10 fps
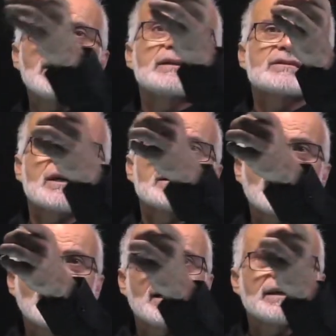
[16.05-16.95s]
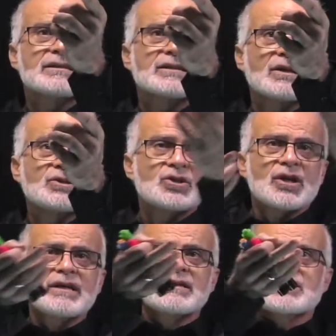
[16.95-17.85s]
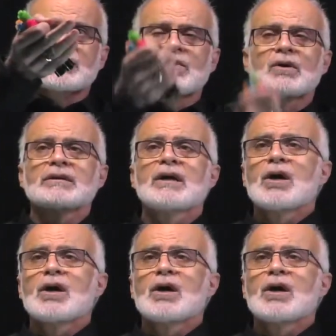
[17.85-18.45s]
Site I and site J and so on.